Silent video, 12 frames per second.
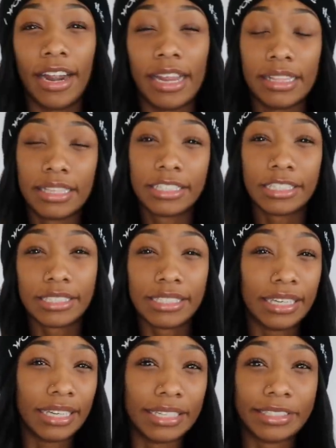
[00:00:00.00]
All right, let's
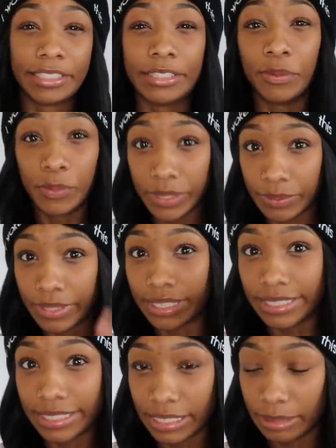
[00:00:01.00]
just get into the real
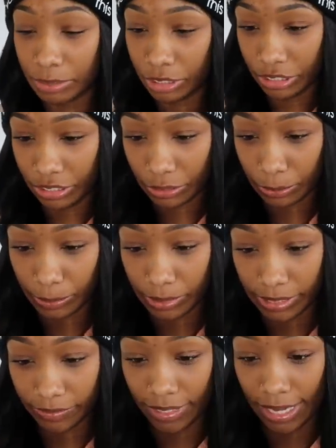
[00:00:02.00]
assumptions or
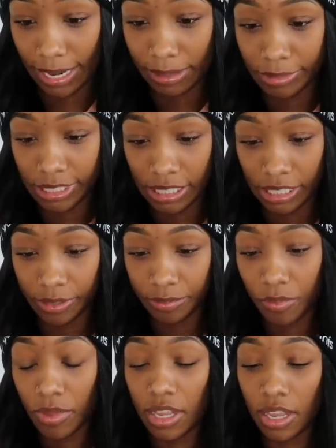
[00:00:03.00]
whatever that I'm
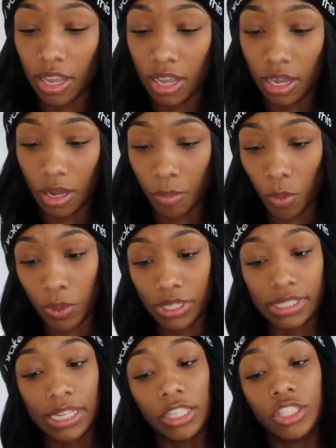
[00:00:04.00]
seeing. Um
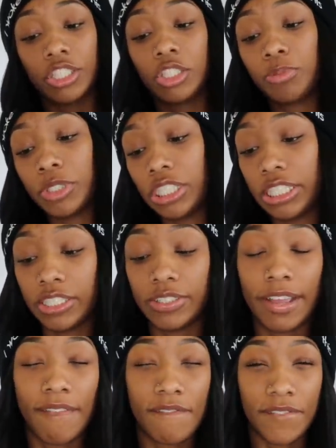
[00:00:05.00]
one says you're super
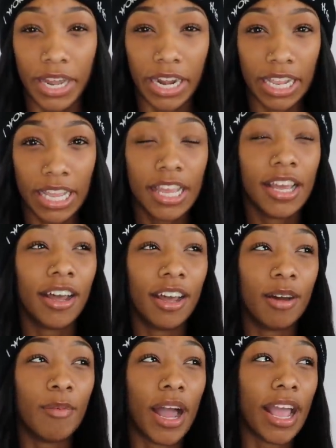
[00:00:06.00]
chill and funny.
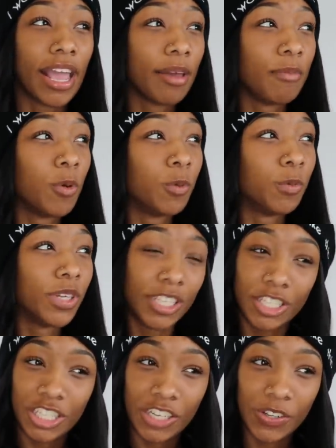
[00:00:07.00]
um I am
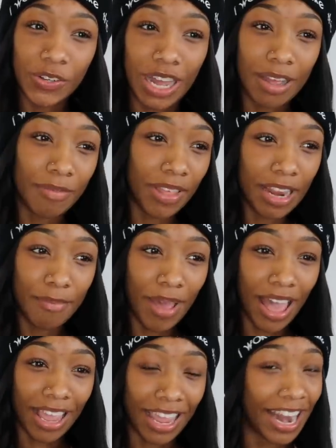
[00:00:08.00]
really chill, I'm laid
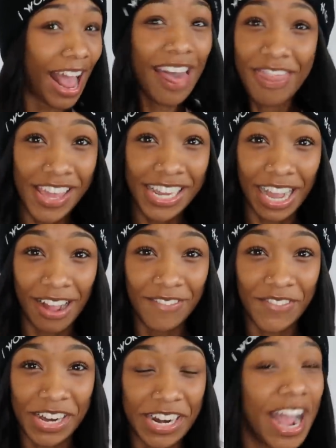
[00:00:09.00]
back, and I think
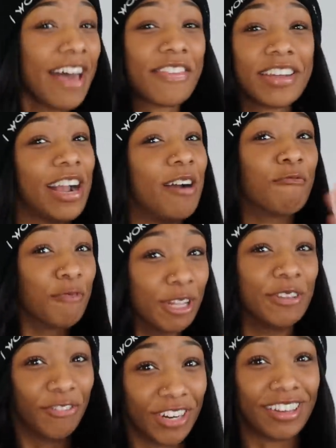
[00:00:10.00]
I'm funny. I think I'm
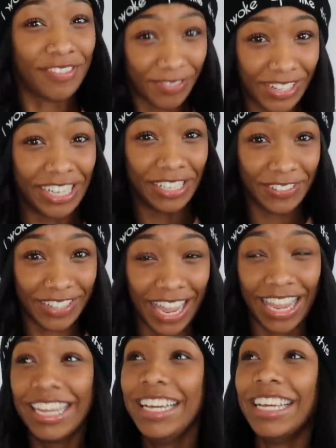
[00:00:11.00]
really freaking funny.
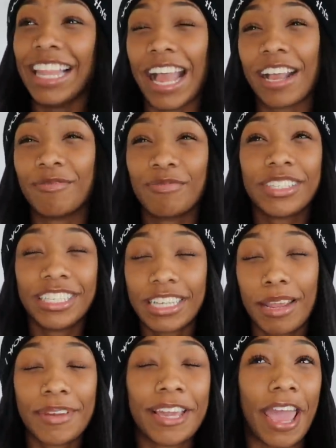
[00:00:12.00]
Okay, like D
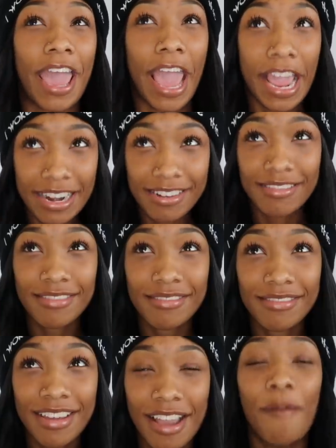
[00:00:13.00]
J be
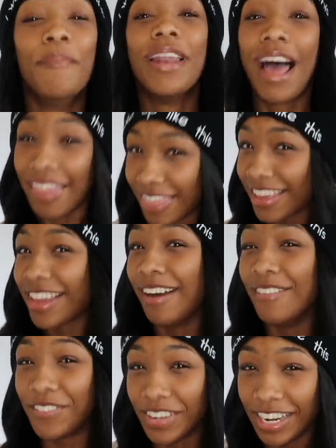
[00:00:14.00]
hating, but I think
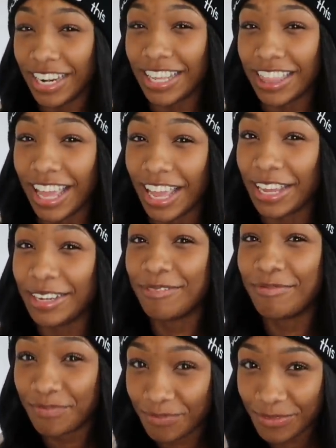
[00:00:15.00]
I'm funny.
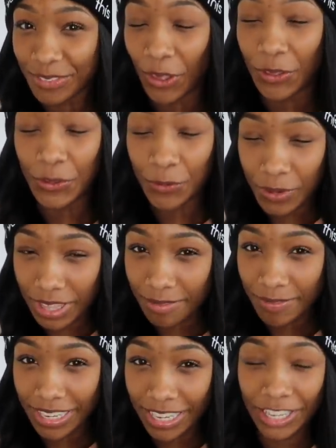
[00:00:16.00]
Like, you're
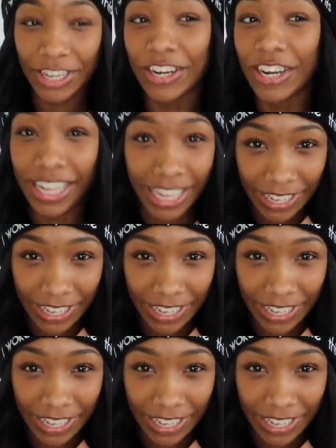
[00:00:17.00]
with me, you're gonna